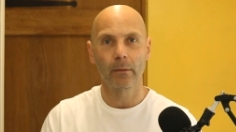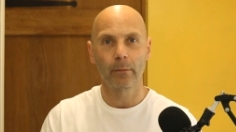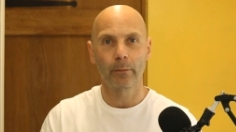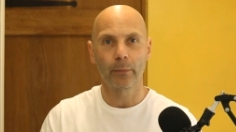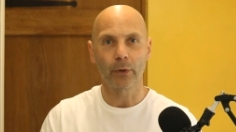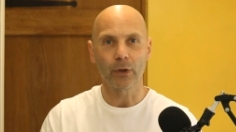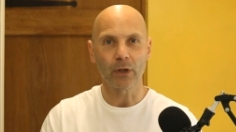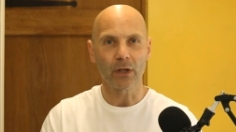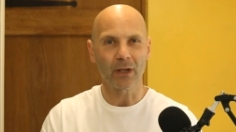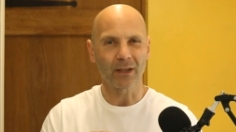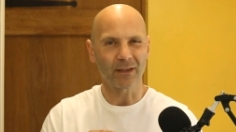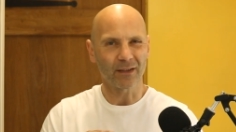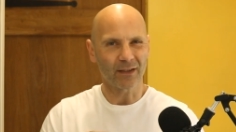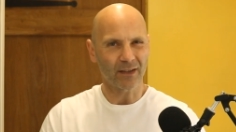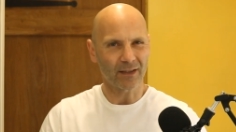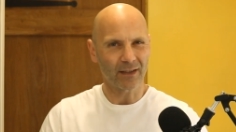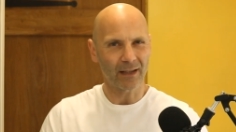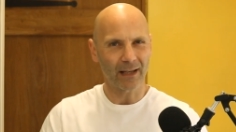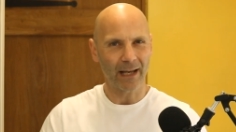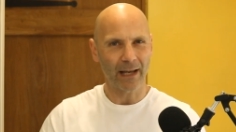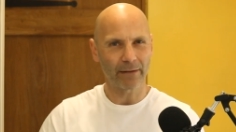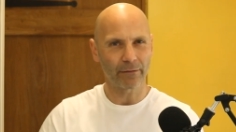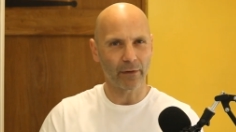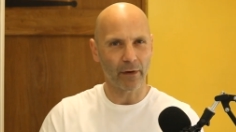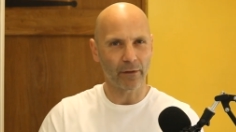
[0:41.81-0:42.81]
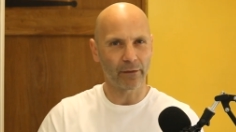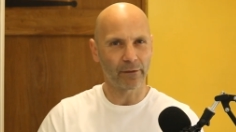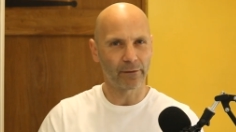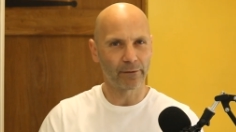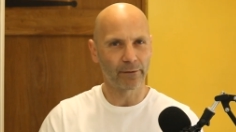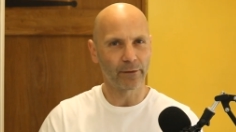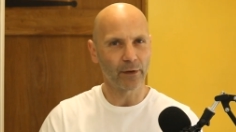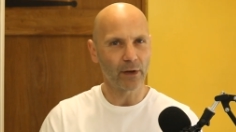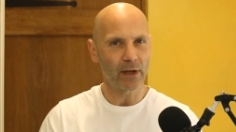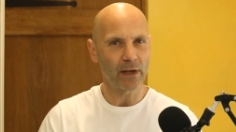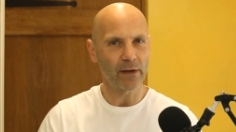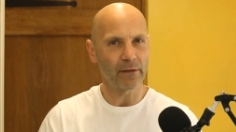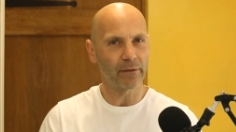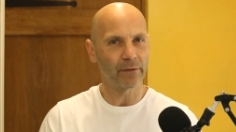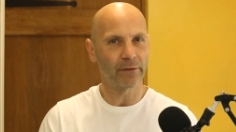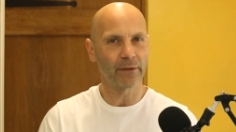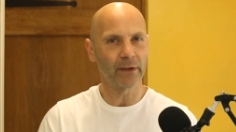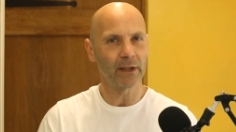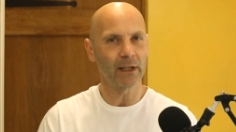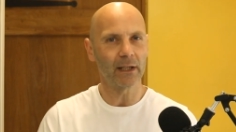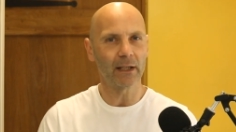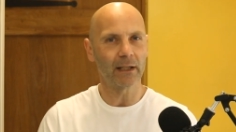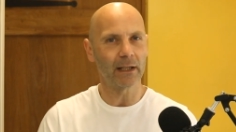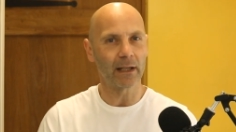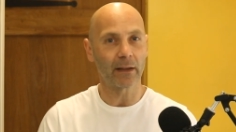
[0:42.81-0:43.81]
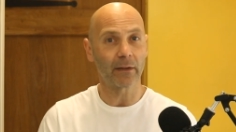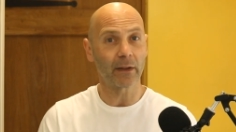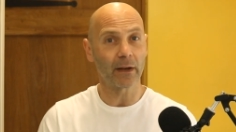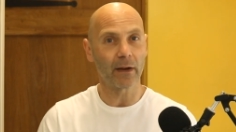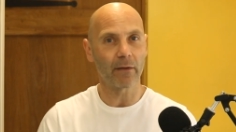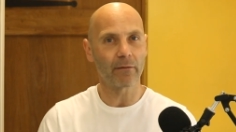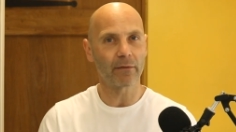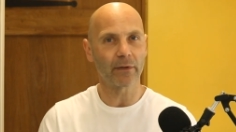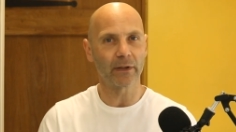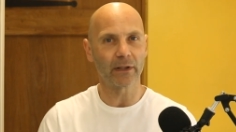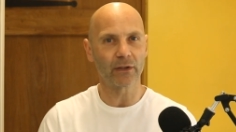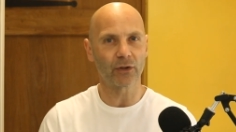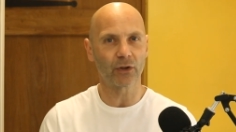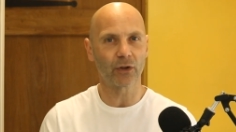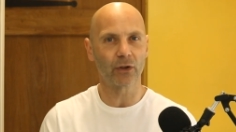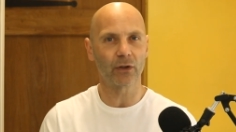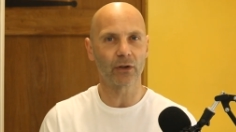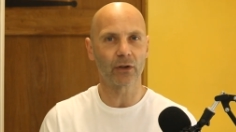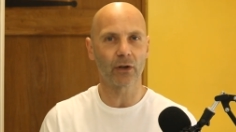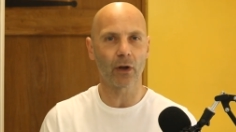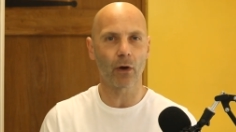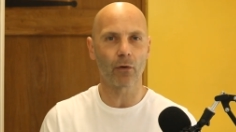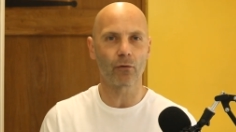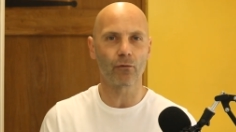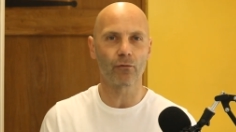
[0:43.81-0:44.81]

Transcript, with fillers: but you can still have a funny feeling that everything's going to go